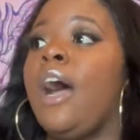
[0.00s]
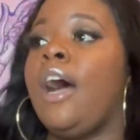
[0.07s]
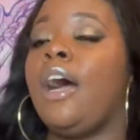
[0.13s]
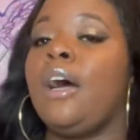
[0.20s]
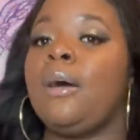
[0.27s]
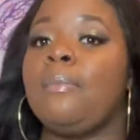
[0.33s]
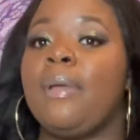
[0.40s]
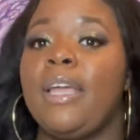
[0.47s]

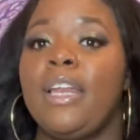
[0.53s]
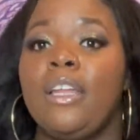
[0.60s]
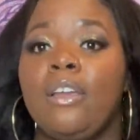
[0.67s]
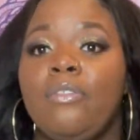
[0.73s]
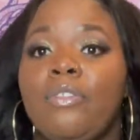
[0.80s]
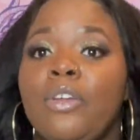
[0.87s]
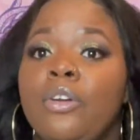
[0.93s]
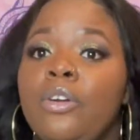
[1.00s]
Any
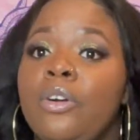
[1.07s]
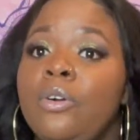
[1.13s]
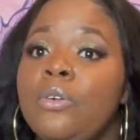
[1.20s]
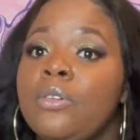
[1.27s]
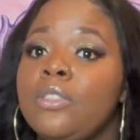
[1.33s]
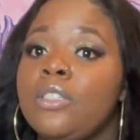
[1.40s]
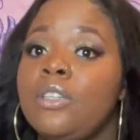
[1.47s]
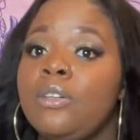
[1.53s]
of you
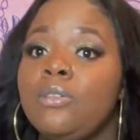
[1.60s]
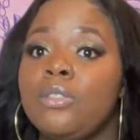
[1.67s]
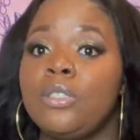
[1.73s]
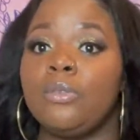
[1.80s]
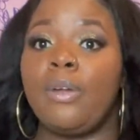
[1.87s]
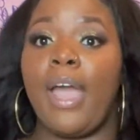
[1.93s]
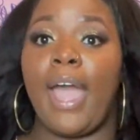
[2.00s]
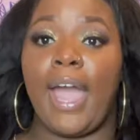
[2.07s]
who's new
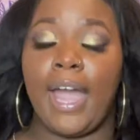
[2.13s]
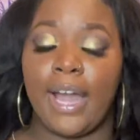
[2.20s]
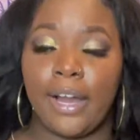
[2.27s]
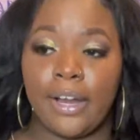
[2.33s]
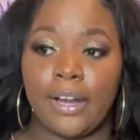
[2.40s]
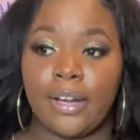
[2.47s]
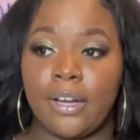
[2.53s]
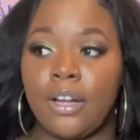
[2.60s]
to
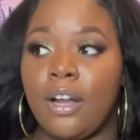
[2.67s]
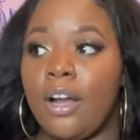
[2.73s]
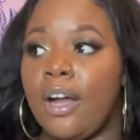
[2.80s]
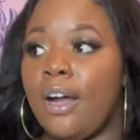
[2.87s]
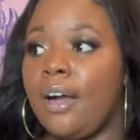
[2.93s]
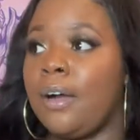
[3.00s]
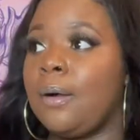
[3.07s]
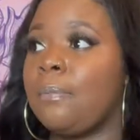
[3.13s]
hair
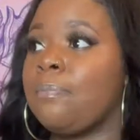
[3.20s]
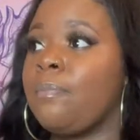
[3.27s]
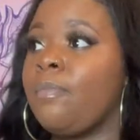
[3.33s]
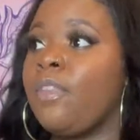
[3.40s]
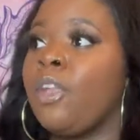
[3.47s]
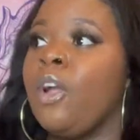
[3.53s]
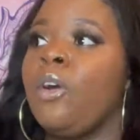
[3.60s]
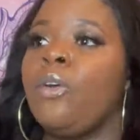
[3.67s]

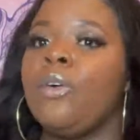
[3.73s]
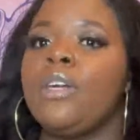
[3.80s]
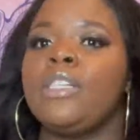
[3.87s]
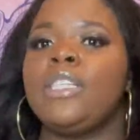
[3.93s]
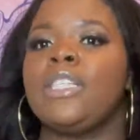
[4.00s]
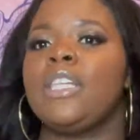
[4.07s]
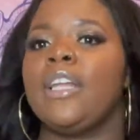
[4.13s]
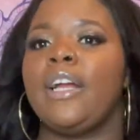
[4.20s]
or
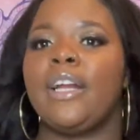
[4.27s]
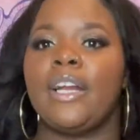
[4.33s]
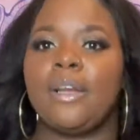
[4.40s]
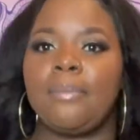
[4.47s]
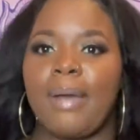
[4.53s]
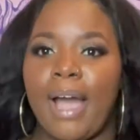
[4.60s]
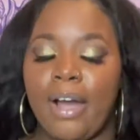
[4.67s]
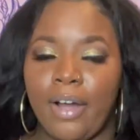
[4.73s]
just learning
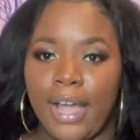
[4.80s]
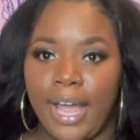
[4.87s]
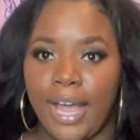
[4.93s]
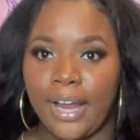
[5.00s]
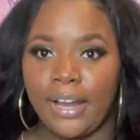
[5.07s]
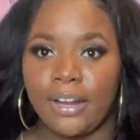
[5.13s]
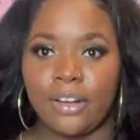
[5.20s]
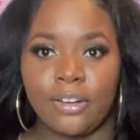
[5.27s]
about
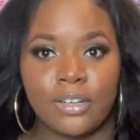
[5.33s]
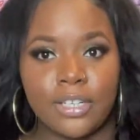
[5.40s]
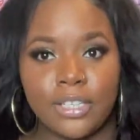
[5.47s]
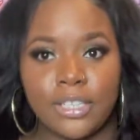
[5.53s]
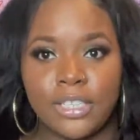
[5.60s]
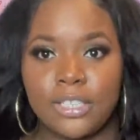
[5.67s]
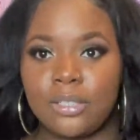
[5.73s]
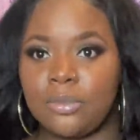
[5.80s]
hair or
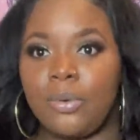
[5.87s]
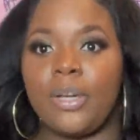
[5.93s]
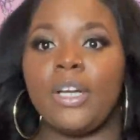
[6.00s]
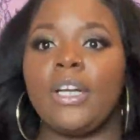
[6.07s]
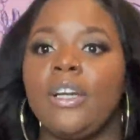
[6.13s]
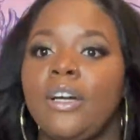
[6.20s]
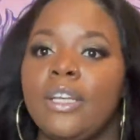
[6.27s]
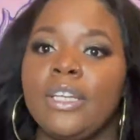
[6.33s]
just want
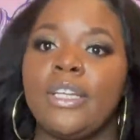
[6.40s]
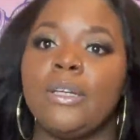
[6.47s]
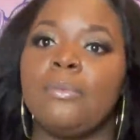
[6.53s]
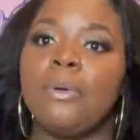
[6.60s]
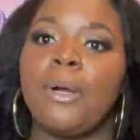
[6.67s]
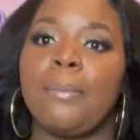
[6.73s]
to know a little more